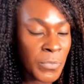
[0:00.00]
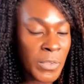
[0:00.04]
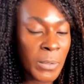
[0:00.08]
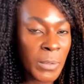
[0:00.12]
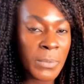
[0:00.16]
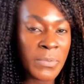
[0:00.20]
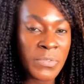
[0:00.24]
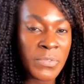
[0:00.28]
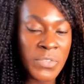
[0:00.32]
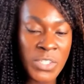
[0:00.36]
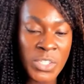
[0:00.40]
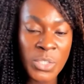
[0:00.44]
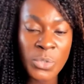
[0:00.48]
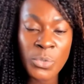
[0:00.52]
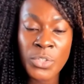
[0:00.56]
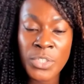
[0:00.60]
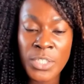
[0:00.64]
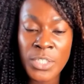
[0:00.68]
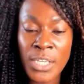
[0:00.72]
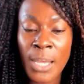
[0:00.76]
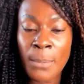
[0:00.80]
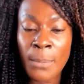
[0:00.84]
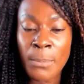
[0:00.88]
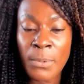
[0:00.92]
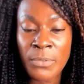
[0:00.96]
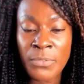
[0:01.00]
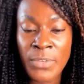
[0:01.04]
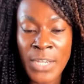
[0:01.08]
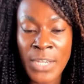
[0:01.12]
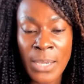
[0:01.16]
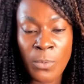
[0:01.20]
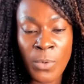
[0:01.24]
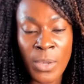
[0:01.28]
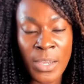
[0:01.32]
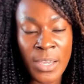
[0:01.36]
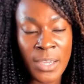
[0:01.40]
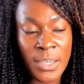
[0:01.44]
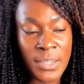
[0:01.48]
We've still got a couple of
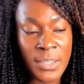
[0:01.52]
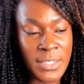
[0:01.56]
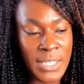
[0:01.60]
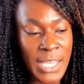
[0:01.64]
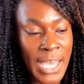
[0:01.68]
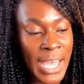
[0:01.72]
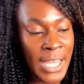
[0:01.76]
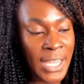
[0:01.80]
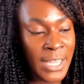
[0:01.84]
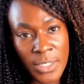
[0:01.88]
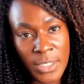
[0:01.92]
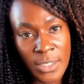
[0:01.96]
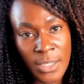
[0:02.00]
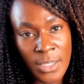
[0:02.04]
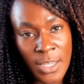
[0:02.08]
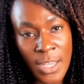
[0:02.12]
networks, and